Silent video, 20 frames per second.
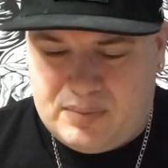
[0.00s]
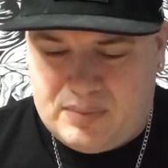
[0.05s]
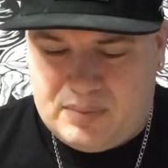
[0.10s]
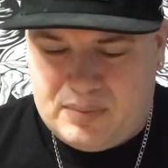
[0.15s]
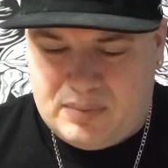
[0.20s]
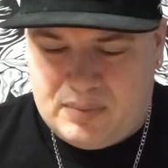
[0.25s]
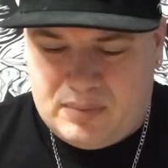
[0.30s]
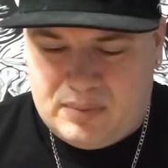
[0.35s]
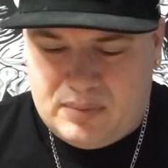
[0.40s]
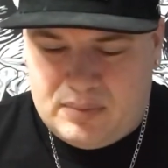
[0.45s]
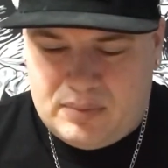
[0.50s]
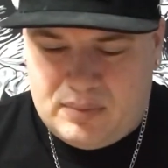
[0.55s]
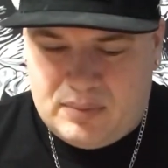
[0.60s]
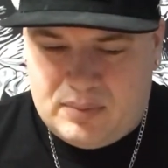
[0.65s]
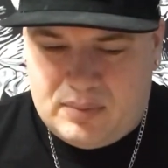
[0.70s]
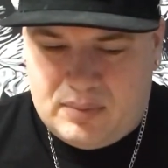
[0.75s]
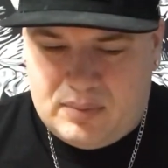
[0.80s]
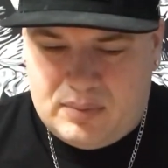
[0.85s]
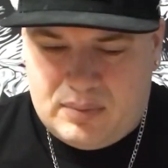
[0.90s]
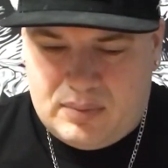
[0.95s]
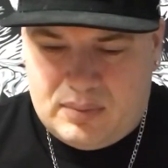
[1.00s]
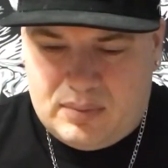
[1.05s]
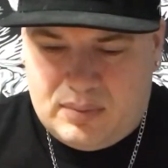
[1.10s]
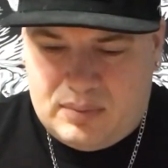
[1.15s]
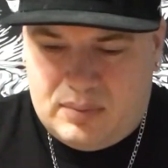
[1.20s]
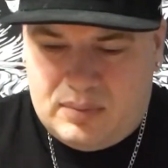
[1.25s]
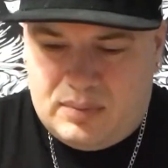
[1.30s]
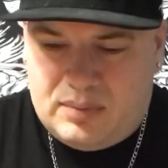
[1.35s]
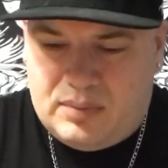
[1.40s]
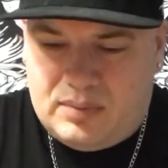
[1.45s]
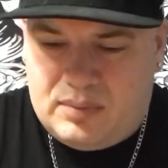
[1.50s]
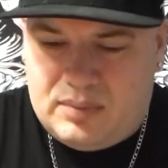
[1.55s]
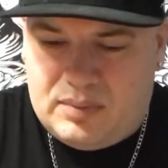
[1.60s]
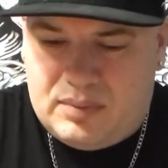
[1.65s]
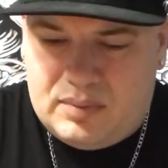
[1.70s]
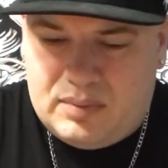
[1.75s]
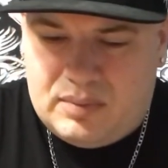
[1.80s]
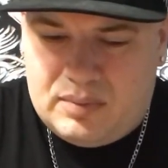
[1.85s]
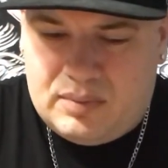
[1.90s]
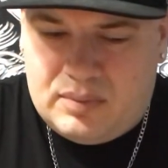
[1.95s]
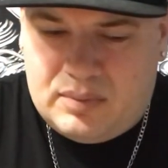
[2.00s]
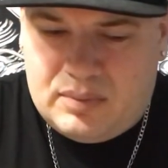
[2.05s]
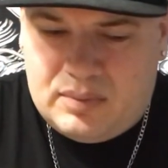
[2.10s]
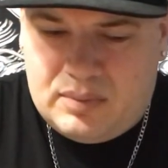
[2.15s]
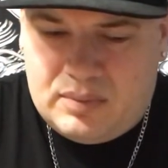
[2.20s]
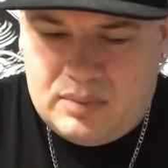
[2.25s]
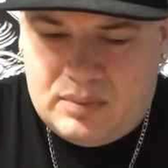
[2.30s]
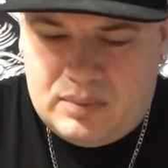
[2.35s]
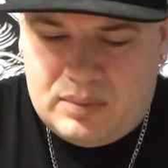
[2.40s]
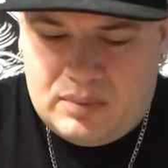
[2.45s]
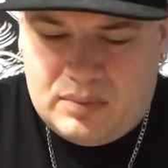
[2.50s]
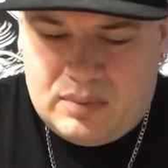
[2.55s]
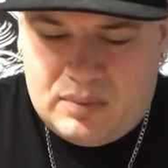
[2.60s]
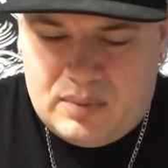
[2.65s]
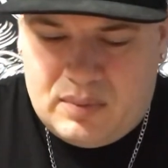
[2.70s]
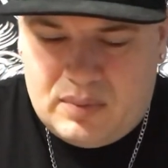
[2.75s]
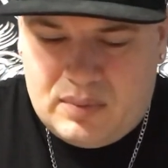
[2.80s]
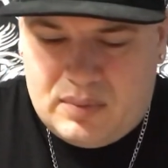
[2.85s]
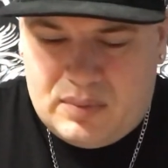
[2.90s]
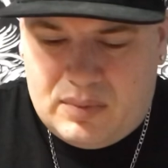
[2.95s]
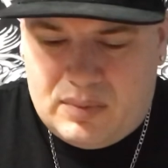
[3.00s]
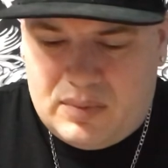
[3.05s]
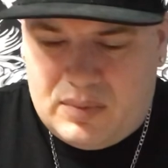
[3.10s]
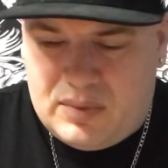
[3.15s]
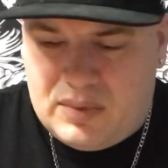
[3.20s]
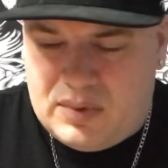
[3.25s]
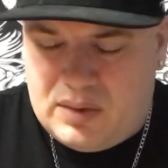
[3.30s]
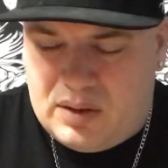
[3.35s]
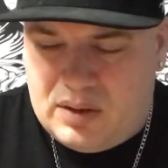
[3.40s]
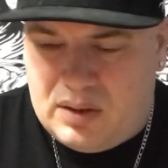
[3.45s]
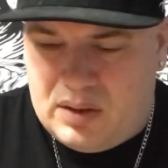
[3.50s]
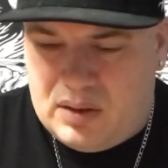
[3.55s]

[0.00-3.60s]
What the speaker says: [no speech]